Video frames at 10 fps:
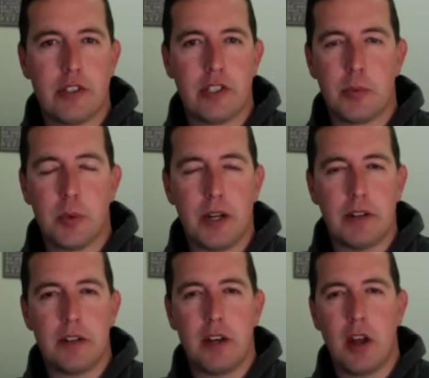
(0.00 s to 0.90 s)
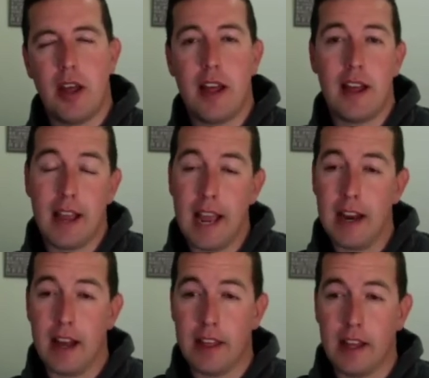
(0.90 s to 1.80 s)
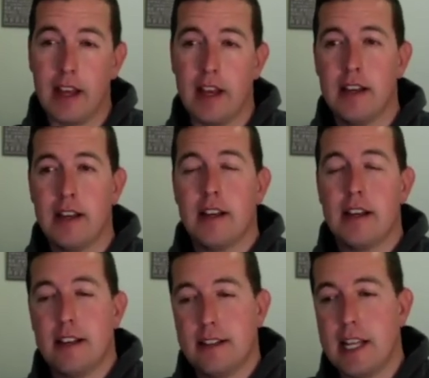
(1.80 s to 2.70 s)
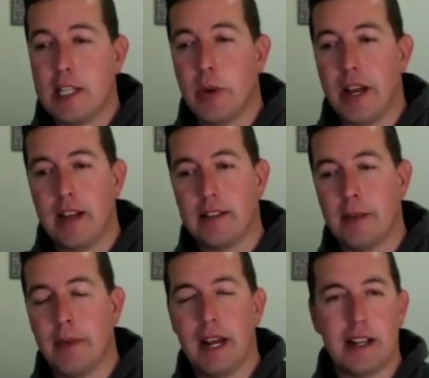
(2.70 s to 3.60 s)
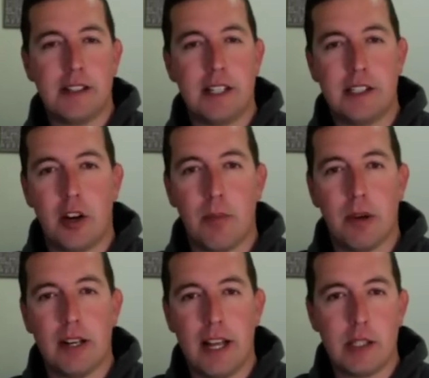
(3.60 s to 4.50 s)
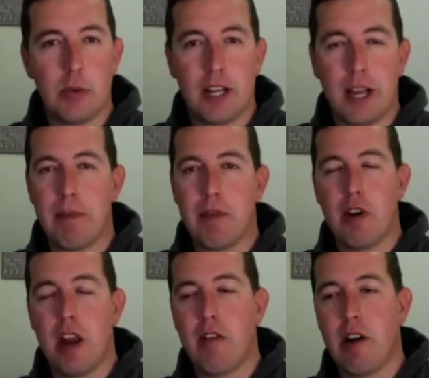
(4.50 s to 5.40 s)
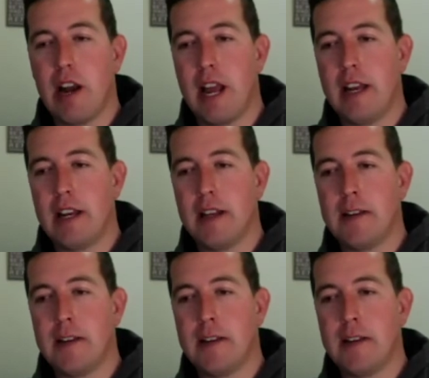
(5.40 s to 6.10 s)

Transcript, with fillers: as well. You know, again, I think that's where something like a 600mm lens would come in really handy.